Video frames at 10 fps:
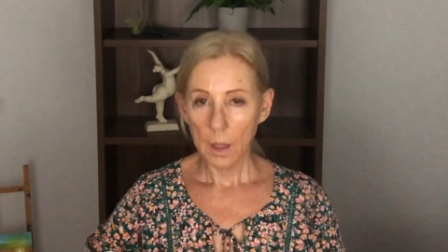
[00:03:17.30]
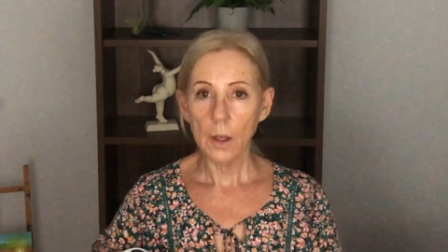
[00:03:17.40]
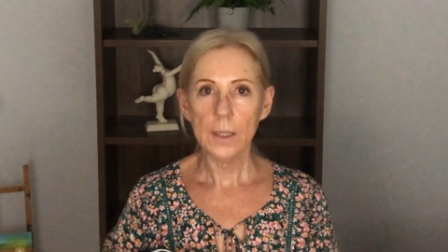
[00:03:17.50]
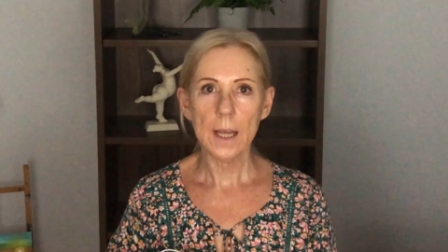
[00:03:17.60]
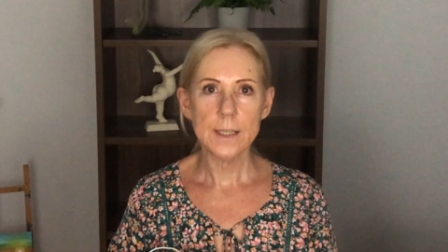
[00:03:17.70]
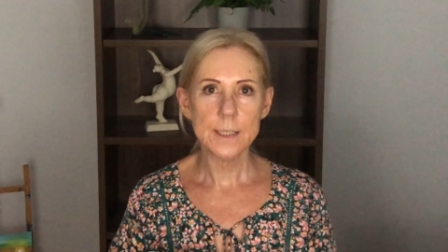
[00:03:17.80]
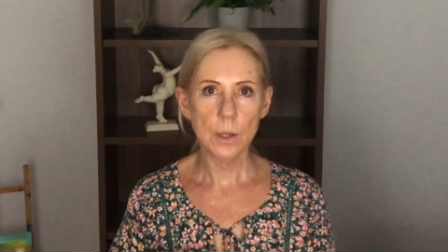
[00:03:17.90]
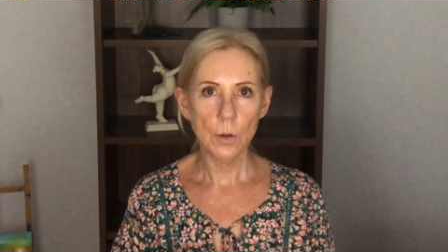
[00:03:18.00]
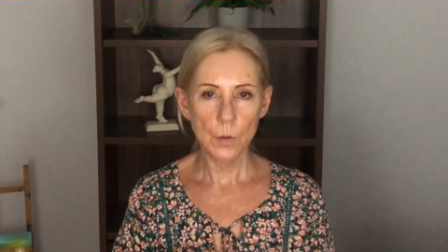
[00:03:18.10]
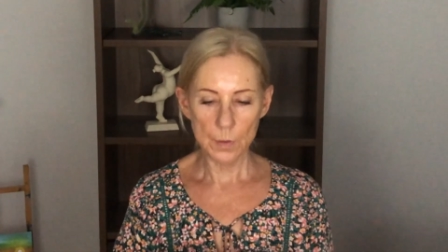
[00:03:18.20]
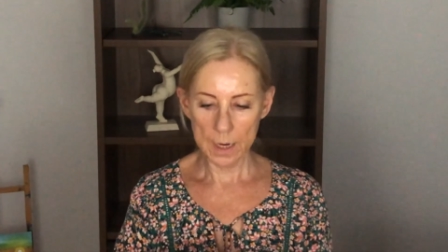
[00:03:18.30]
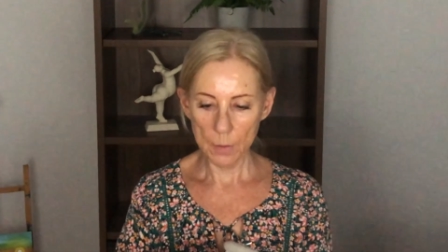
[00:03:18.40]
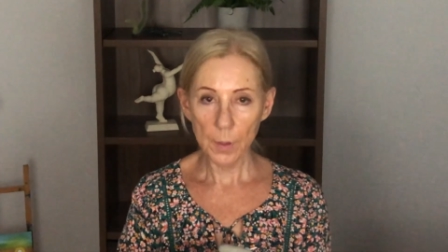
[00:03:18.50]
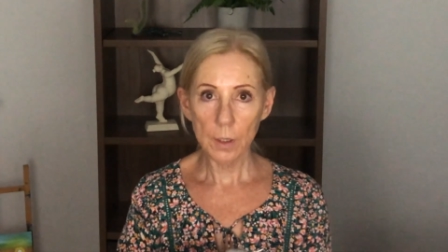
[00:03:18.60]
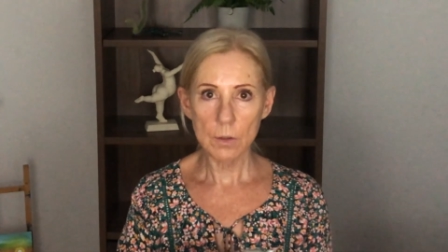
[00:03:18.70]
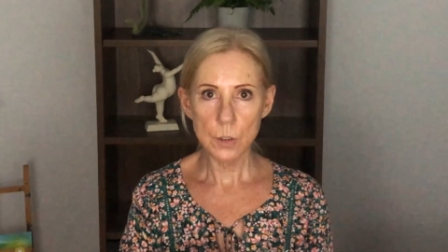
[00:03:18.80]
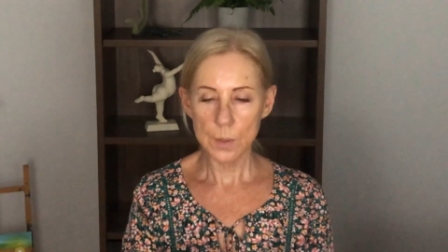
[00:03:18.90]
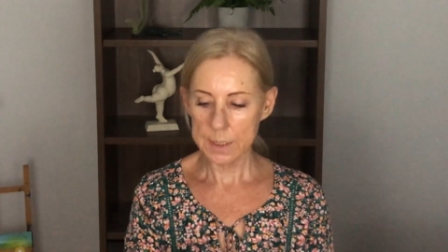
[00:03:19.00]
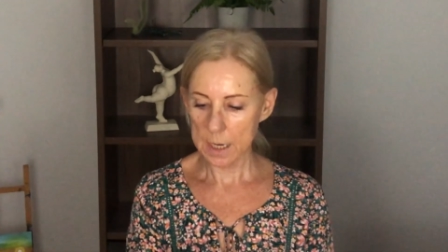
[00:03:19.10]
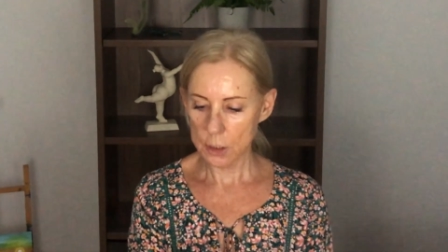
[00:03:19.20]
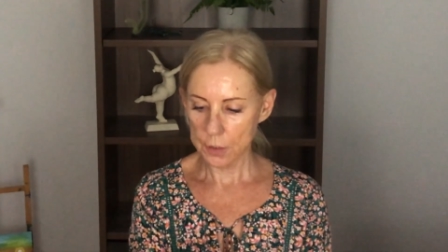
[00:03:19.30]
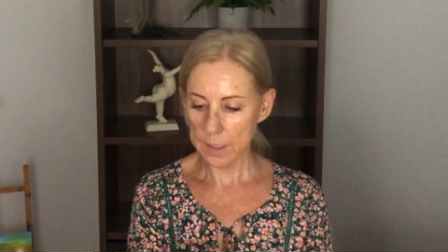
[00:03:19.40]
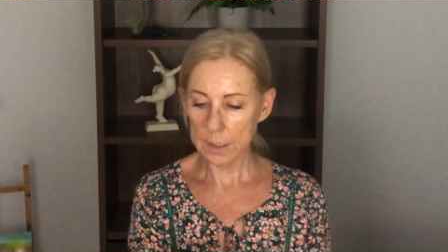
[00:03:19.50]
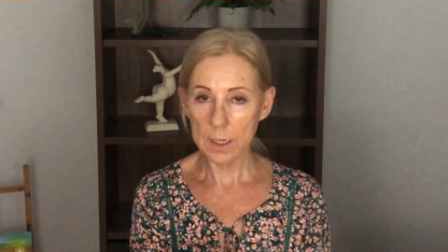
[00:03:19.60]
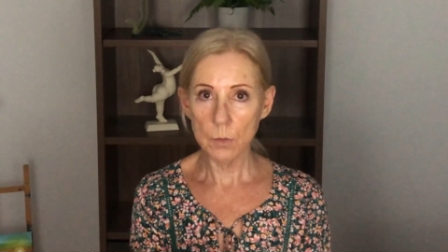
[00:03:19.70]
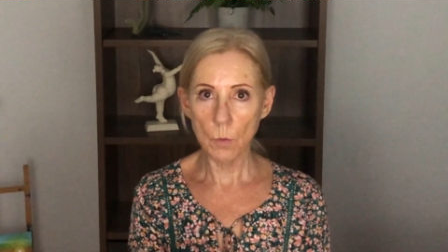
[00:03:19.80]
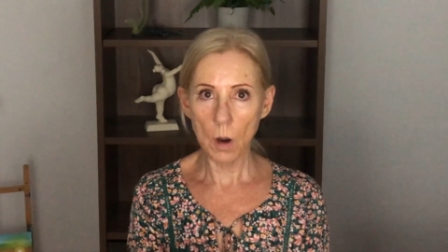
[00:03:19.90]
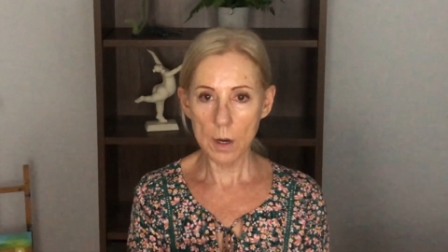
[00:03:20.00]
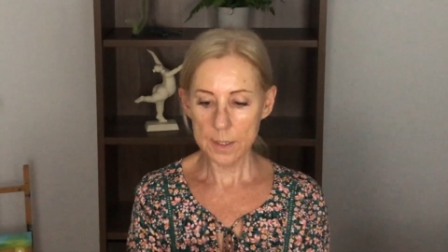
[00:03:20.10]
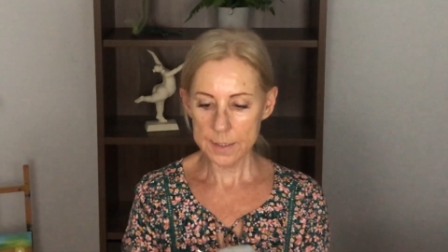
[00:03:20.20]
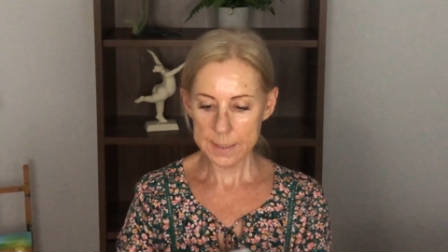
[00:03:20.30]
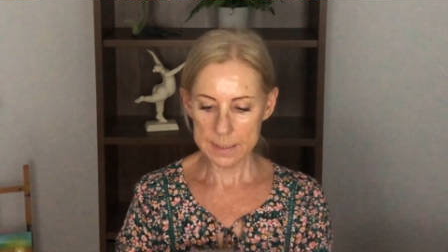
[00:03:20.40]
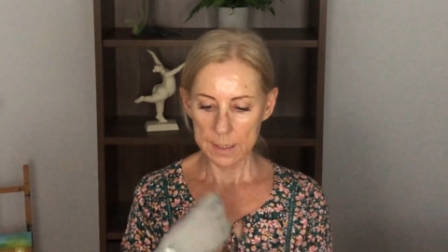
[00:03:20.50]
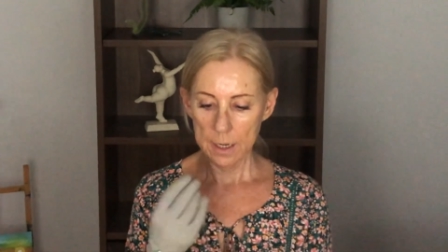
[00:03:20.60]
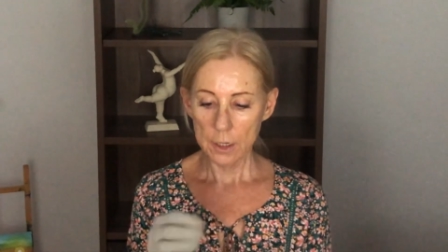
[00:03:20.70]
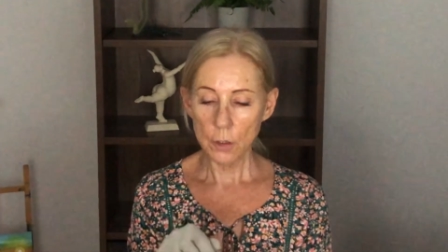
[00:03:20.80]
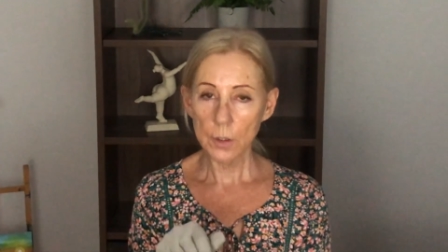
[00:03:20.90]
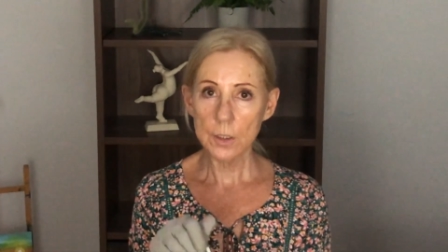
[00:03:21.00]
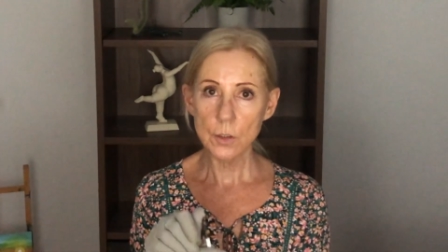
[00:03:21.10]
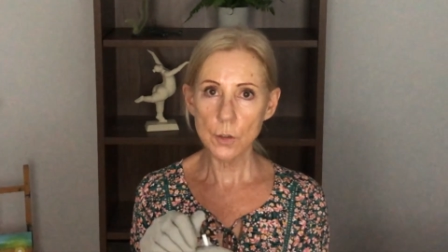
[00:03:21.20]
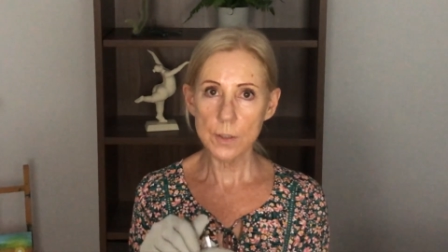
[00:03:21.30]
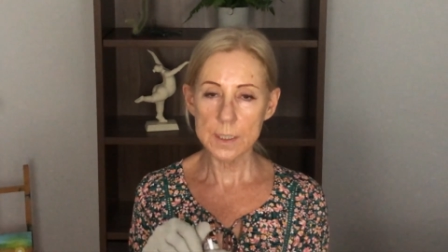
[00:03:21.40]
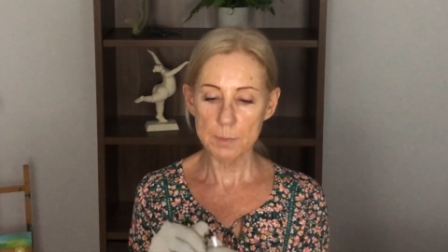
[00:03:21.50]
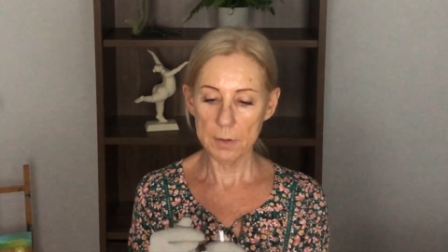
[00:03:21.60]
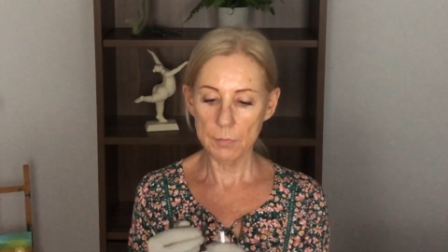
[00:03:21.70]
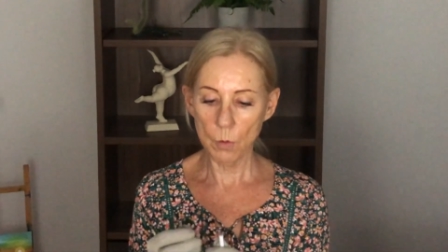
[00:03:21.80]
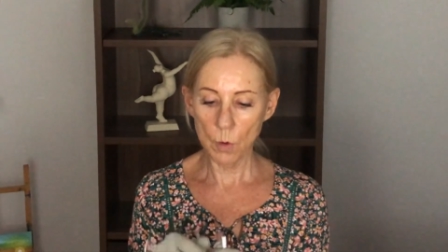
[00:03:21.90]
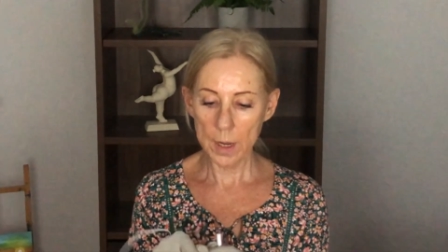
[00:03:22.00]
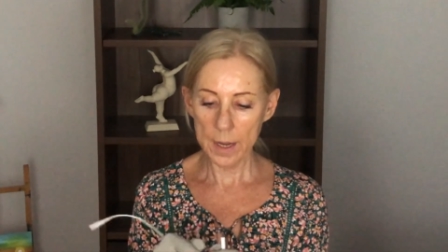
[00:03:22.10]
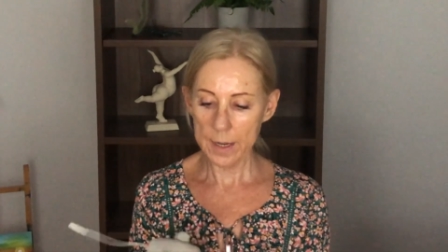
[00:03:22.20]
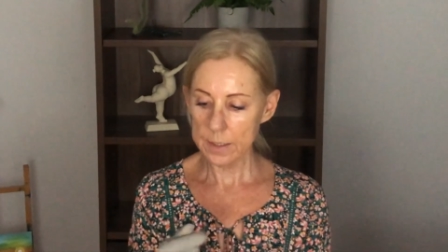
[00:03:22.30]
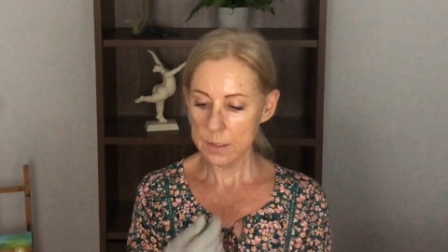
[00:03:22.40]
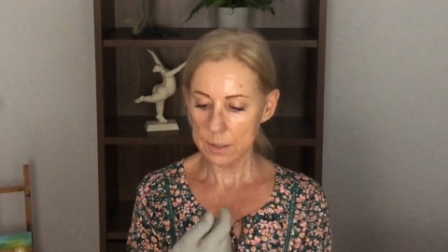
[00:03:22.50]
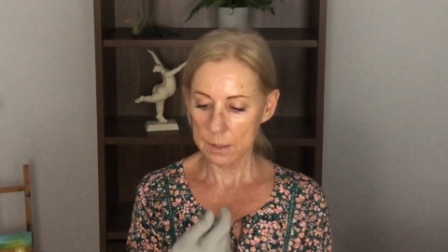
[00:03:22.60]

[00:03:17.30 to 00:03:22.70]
Okay, so now we're going to attach the lead wires. You can do this beforehand